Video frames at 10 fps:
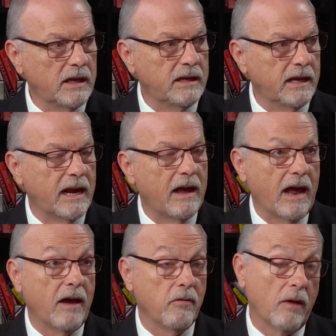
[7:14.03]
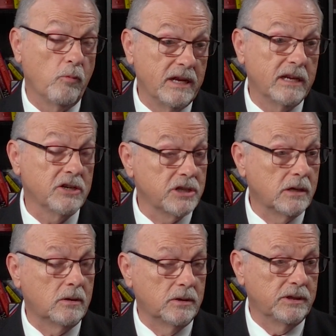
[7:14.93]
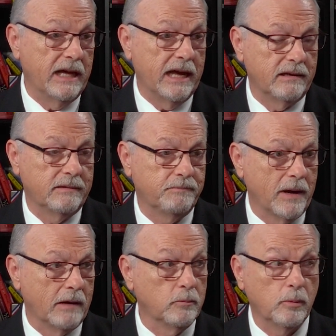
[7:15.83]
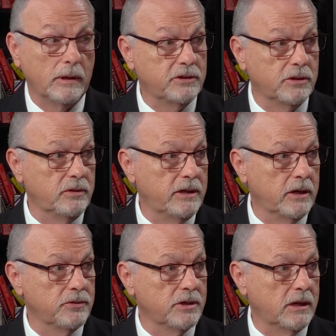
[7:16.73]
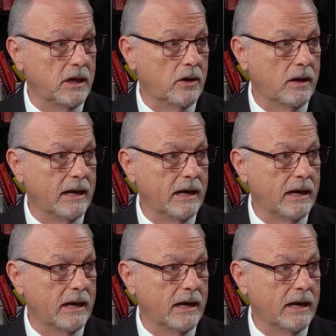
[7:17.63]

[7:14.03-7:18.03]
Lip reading: It did. We did a show on that probably 2 years ago.